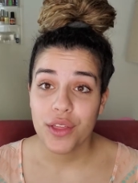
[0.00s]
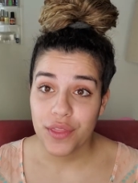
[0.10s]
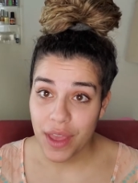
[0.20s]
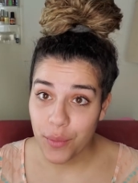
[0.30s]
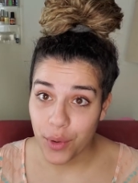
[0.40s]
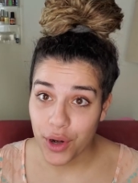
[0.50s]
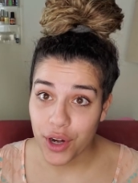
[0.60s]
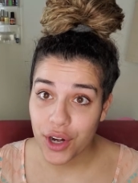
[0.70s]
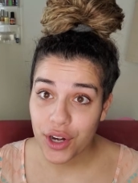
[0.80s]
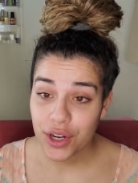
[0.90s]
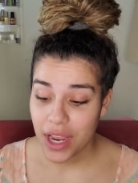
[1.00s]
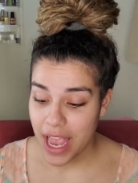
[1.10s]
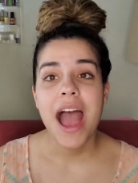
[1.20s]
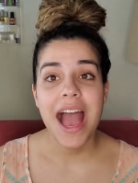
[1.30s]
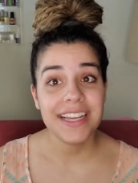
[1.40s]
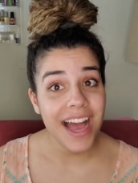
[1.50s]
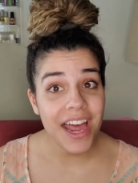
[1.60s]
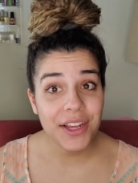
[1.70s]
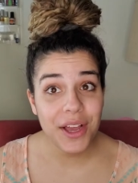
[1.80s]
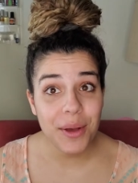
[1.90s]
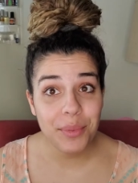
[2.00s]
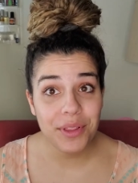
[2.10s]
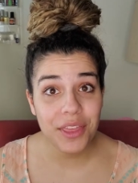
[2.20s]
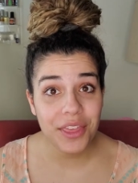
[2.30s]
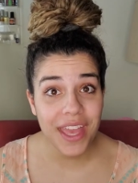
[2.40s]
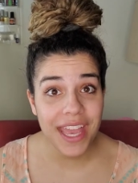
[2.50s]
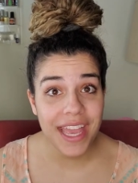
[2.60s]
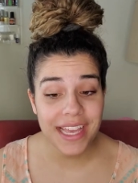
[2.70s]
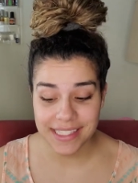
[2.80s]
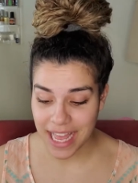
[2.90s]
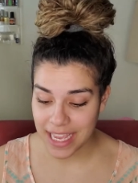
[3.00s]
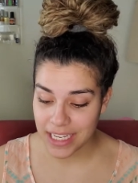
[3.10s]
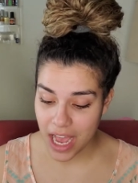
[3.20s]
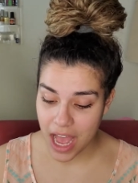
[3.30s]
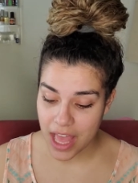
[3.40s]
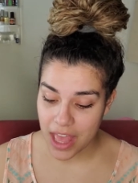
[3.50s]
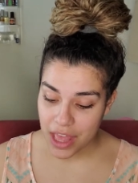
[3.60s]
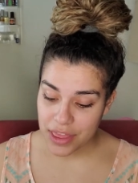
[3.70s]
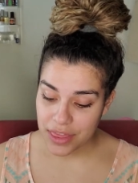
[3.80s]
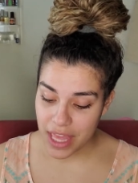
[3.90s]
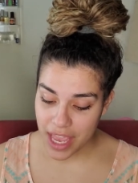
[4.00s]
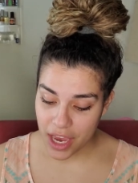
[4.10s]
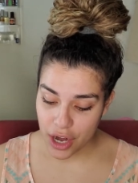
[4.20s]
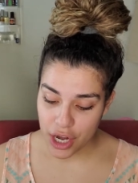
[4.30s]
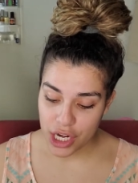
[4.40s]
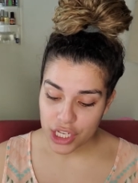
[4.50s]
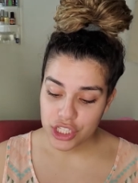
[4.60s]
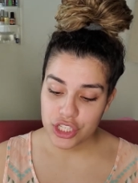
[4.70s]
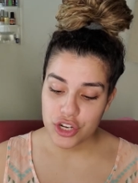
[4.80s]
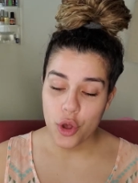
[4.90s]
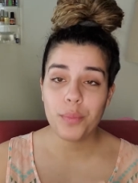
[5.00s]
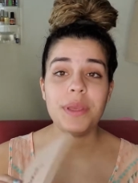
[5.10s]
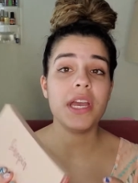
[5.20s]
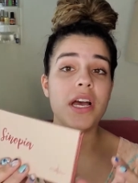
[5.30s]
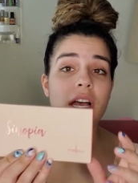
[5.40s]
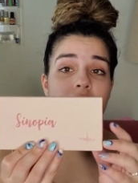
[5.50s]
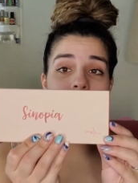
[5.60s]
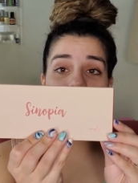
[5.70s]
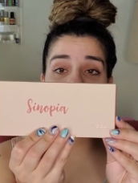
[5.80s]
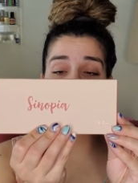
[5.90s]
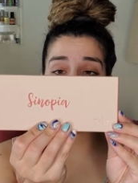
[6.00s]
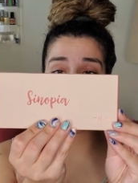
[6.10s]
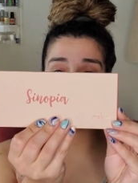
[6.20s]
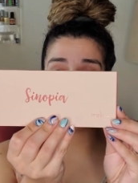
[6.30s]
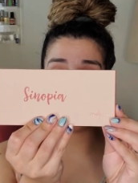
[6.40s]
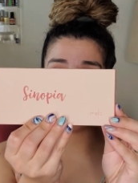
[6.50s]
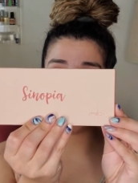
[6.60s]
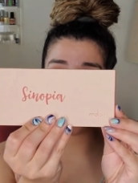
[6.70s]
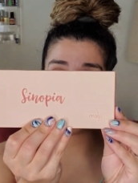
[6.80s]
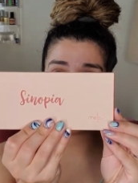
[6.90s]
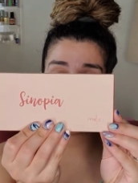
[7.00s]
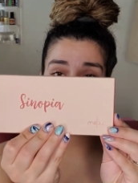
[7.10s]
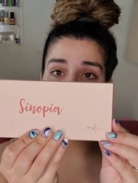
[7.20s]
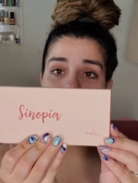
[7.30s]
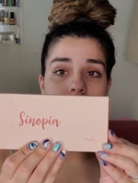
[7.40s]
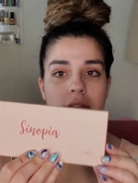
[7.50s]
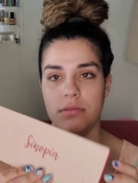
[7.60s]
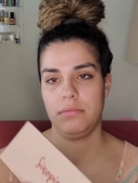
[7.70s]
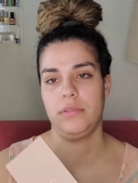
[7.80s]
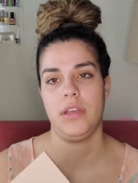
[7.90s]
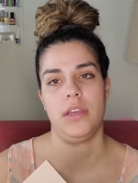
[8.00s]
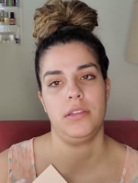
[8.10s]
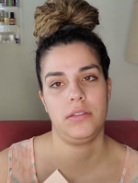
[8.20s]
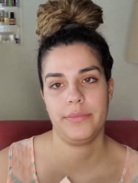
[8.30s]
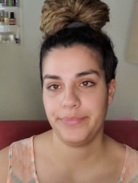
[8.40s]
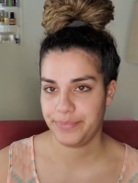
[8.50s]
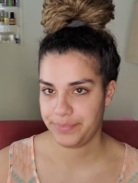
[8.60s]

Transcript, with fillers: they were I got a couple of things. I got their Sinopia eyeshadow palette. It's, guys,